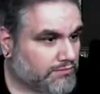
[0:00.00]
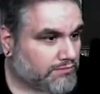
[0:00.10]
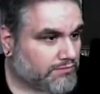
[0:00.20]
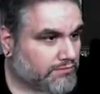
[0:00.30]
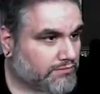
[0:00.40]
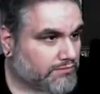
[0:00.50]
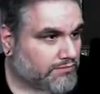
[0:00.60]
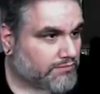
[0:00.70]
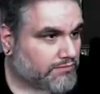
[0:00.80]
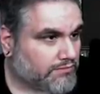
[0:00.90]

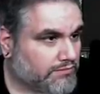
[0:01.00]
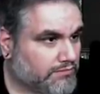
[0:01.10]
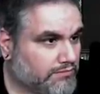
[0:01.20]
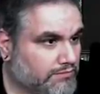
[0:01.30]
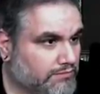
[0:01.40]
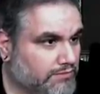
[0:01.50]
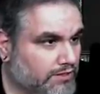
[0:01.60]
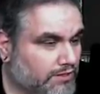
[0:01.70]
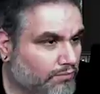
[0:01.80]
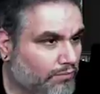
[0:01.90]
Astrolabe.
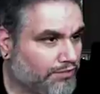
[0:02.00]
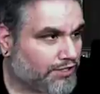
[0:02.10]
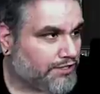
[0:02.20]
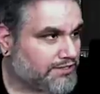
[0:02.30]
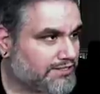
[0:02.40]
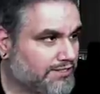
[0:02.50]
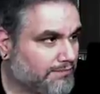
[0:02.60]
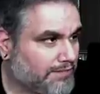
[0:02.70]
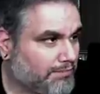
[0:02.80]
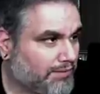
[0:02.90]
Well, they're gonna use this
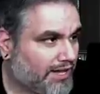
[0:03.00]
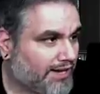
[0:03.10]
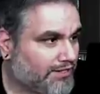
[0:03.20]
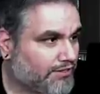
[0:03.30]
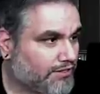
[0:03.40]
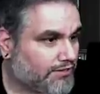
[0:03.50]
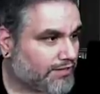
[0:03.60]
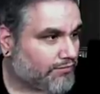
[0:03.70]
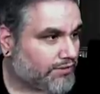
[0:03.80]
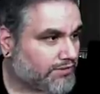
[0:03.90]
to make a black, and then they're gonna go
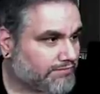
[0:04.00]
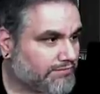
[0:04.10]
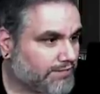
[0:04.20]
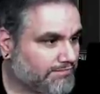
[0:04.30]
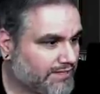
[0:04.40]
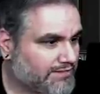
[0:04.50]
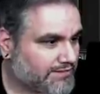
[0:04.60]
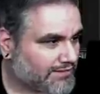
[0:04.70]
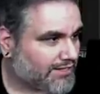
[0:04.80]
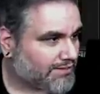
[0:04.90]
Dead of Winter. Yep, that's
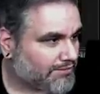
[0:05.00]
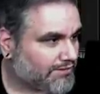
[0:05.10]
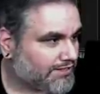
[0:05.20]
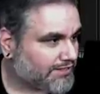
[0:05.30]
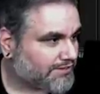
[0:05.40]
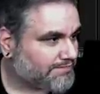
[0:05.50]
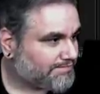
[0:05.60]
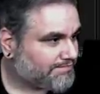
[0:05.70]
exactly what they're gonna do.